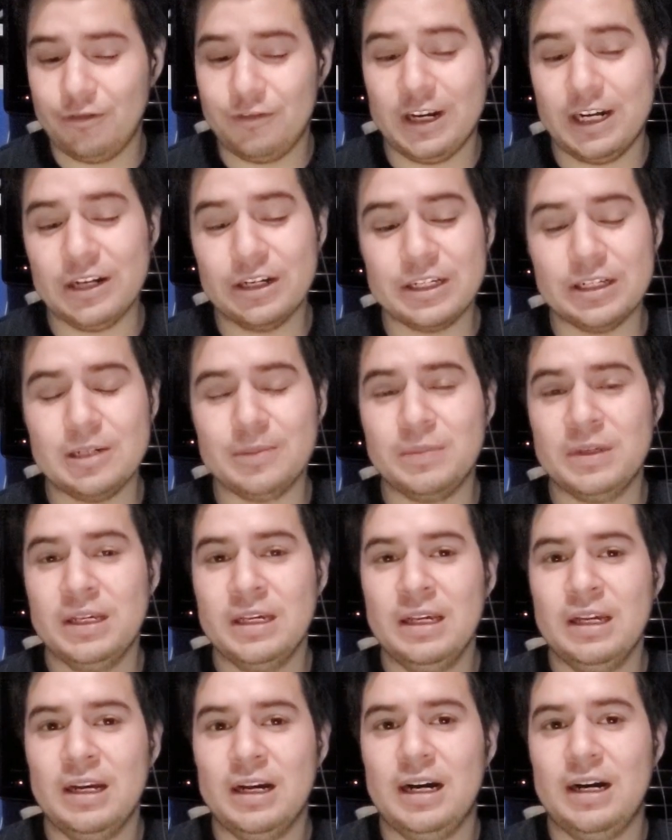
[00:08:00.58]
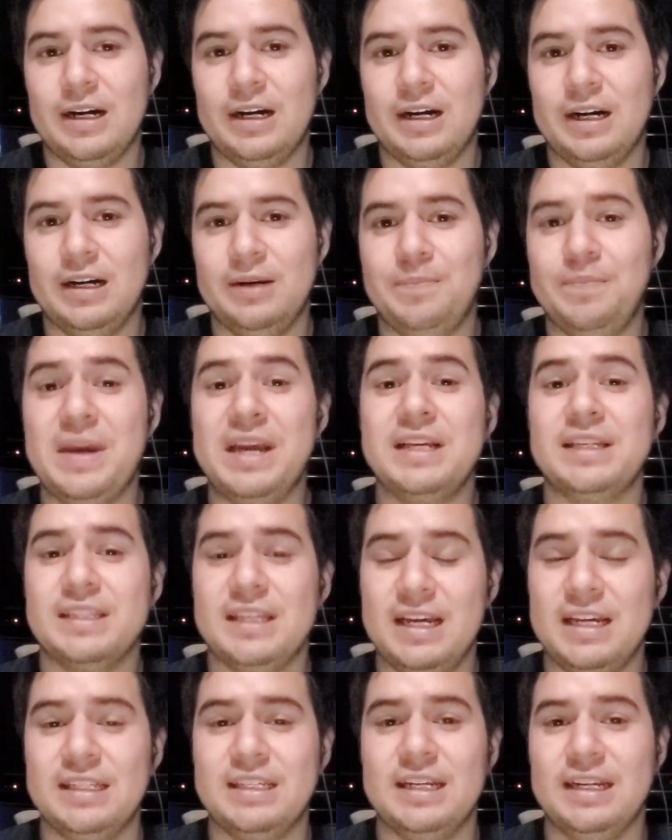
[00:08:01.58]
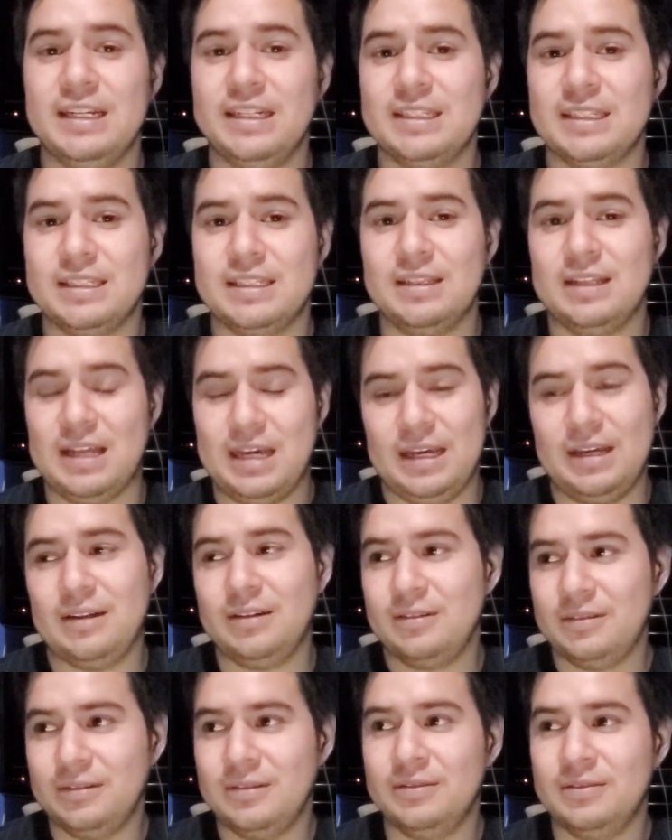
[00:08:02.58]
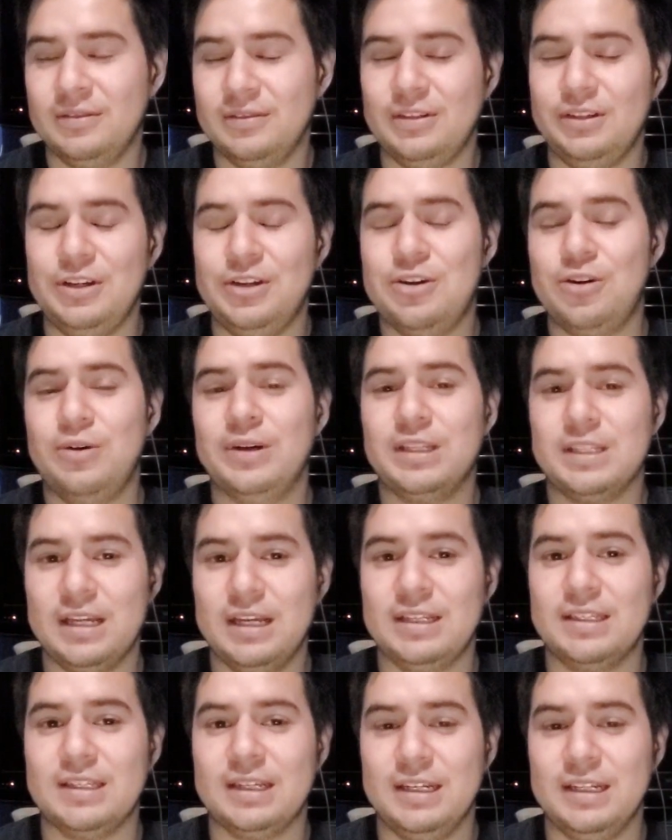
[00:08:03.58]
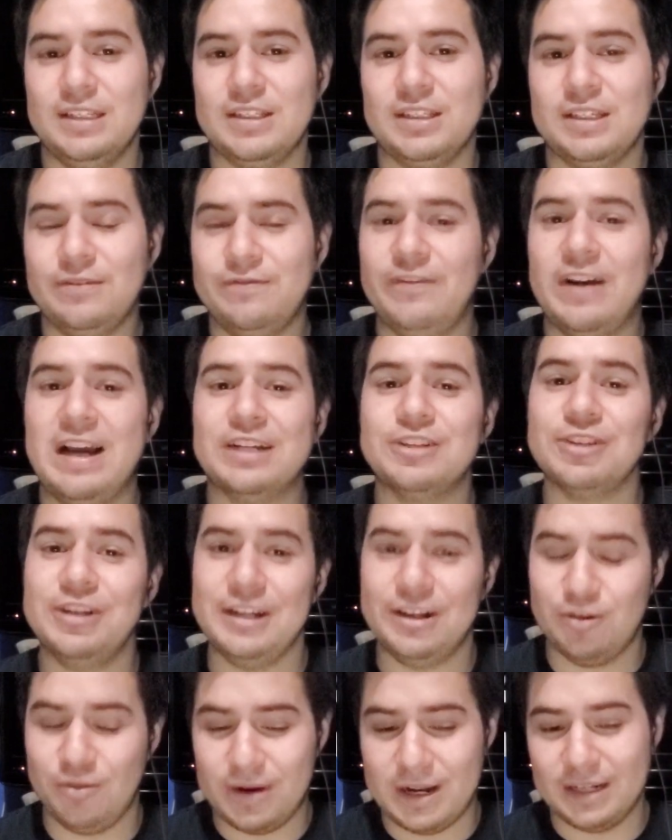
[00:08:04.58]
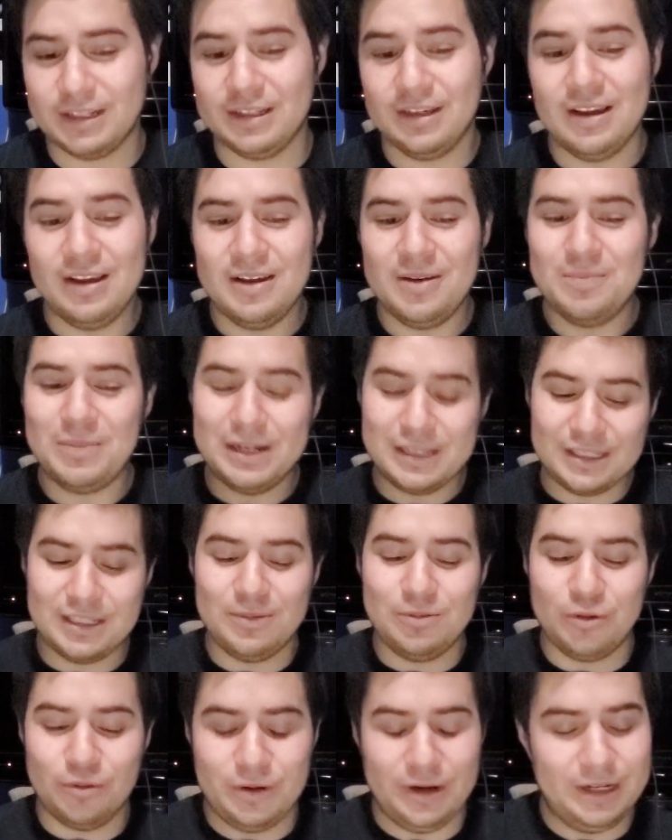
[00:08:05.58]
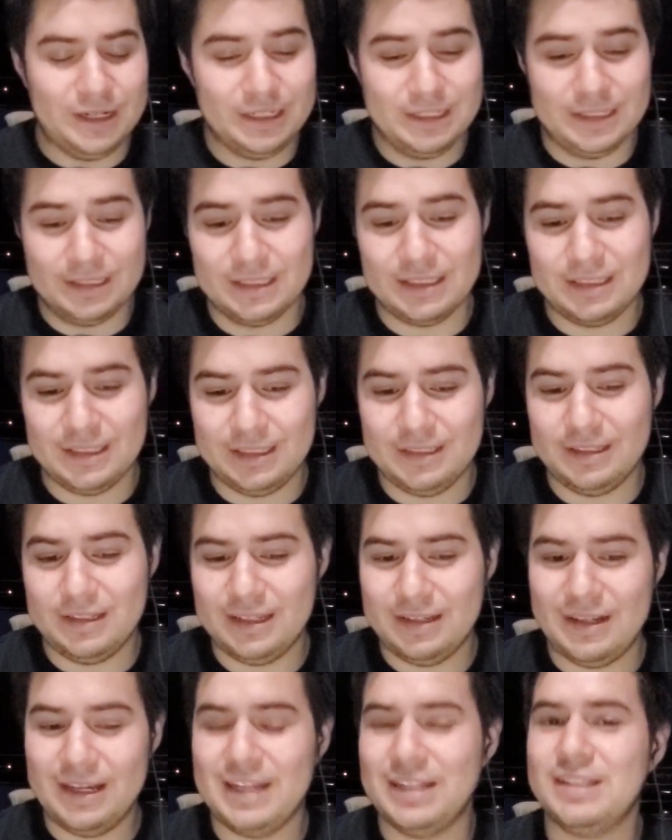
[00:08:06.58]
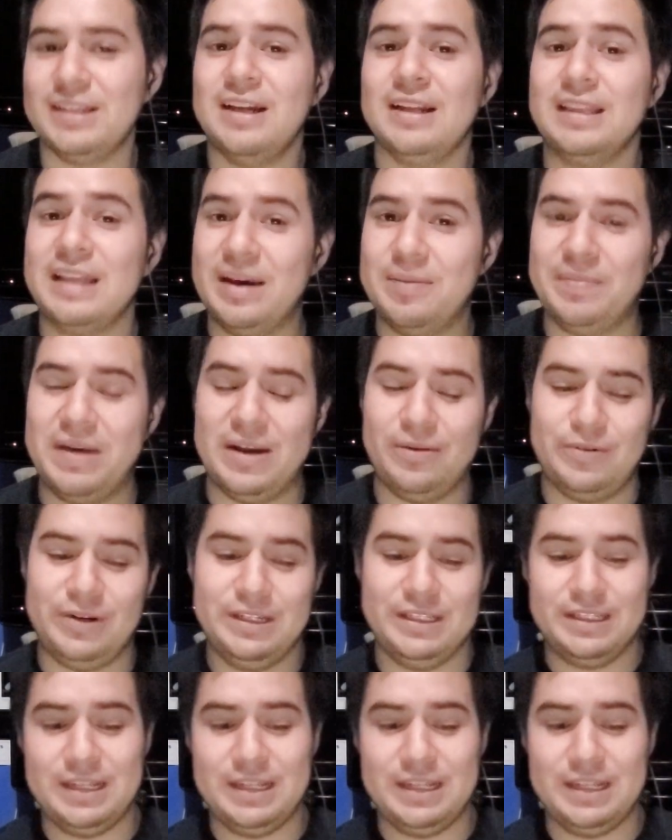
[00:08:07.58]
fired up makes sense, and it's like it's factually correct. But let's keep going, because it's not that bad what he's